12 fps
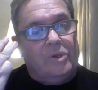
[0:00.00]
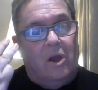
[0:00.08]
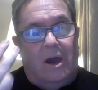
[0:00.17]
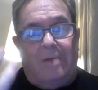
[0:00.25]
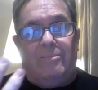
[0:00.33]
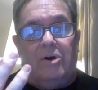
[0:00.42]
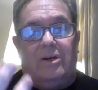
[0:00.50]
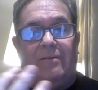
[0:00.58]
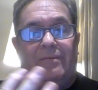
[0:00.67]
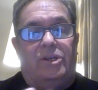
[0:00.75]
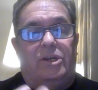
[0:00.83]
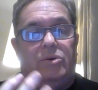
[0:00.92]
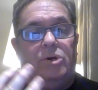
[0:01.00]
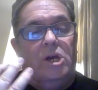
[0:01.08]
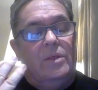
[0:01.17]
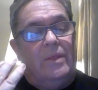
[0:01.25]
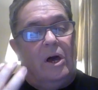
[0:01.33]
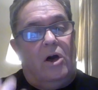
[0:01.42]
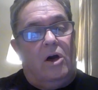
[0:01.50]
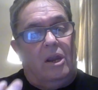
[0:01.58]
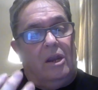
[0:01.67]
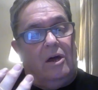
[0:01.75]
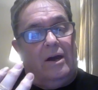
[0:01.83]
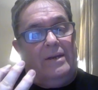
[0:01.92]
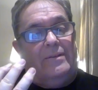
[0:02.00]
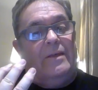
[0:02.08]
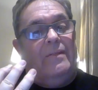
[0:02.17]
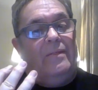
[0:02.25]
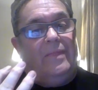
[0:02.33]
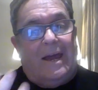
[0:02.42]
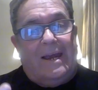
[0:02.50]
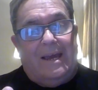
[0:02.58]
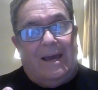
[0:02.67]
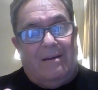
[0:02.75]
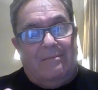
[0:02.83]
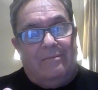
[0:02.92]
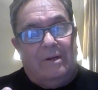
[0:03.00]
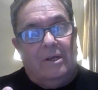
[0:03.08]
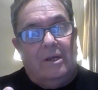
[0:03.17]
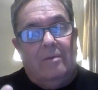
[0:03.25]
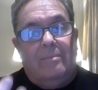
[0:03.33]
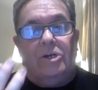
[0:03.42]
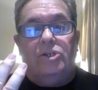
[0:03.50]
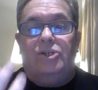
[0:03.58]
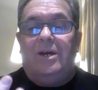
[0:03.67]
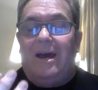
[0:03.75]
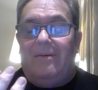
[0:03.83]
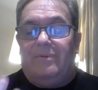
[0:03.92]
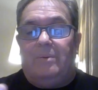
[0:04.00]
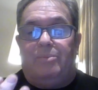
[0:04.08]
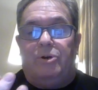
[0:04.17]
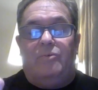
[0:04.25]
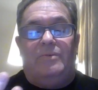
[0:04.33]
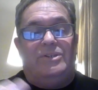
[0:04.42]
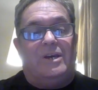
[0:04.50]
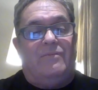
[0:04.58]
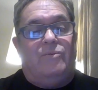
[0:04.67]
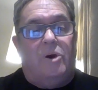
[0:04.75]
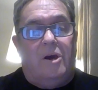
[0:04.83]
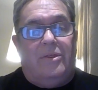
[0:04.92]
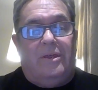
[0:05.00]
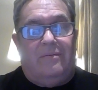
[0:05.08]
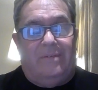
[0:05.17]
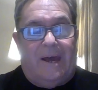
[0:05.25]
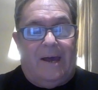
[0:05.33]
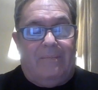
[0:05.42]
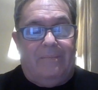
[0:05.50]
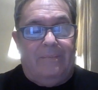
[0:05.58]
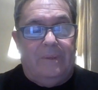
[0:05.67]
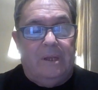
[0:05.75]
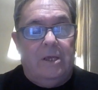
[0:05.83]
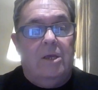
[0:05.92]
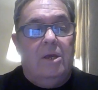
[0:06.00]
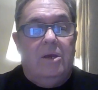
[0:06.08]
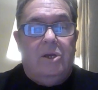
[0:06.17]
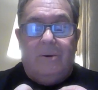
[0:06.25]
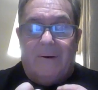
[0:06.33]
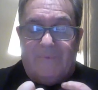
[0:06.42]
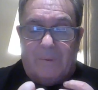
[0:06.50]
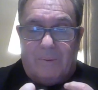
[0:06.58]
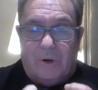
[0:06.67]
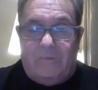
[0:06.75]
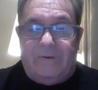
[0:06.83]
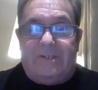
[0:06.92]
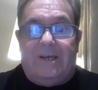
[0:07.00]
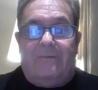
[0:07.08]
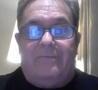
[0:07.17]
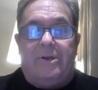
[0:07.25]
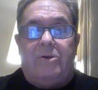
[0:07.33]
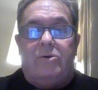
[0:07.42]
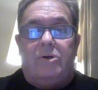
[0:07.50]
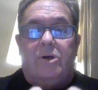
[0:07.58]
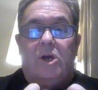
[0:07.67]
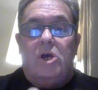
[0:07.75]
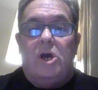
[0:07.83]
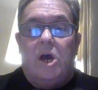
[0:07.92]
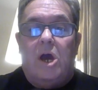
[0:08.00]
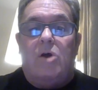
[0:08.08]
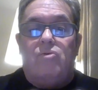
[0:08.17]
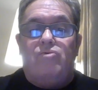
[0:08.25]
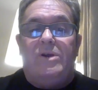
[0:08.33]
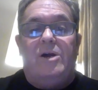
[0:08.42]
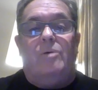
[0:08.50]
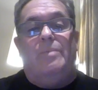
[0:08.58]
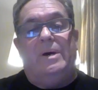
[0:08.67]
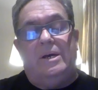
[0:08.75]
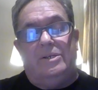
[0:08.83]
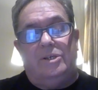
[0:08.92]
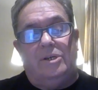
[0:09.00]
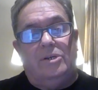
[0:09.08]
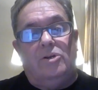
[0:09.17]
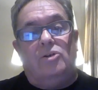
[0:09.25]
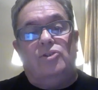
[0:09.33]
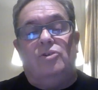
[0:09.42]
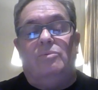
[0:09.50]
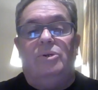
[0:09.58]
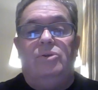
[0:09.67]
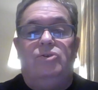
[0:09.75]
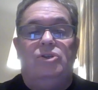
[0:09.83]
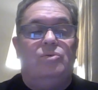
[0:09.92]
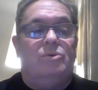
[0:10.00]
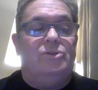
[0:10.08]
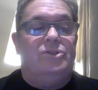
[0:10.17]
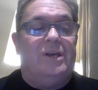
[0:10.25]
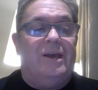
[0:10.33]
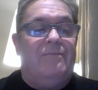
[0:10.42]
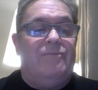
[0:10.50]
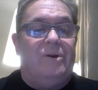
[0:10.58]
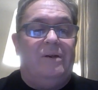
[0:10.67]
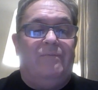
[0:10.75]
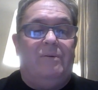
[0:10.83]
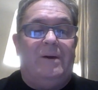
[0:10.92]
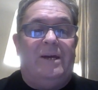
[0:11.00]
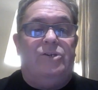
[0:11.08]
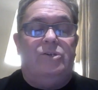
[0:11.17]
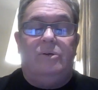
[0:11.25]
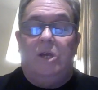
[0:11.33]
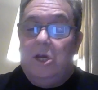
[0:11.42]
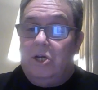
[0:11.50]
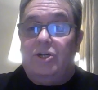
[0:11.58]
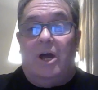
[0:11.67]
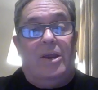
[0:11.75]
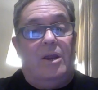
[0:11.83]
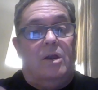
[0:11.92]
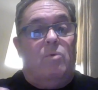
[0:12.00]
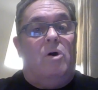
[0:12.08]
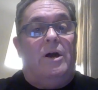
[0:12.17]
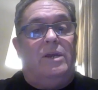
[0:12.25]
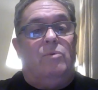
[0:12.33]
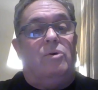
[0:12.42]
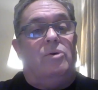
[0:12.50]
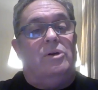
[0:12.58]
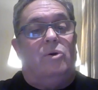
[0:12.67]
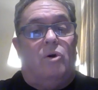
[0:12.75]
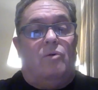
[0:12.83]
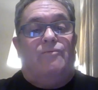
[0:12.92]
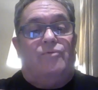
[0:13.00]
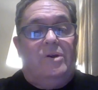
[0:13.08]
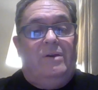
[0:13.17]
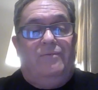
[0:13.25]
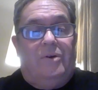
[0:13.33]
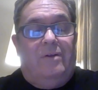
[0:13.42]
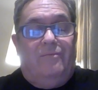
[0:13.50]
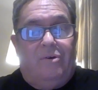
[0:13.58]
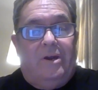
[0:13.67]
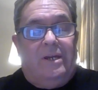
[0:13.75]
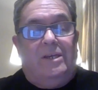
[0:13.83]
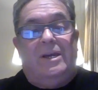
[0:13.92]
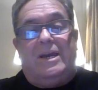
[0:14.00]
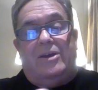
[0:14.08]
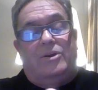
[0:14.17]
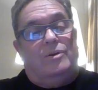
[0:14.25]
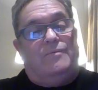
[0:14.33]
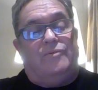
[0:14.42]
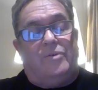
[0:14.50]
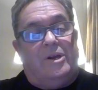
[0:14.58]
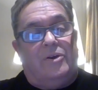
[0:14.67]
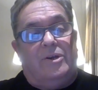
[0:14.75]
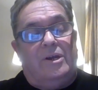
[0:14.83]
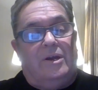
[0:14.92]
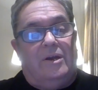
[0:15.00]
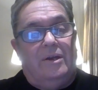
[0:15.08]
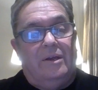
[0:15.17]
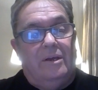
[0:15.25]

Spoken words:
I'm not giving you the hotline that they have because you have to prove yourself worthy of that. You have to prove yourself that you're a real person, not someone who just wants to get free information. Because I don't know why you want all free, free, free. You're getting enough free on here.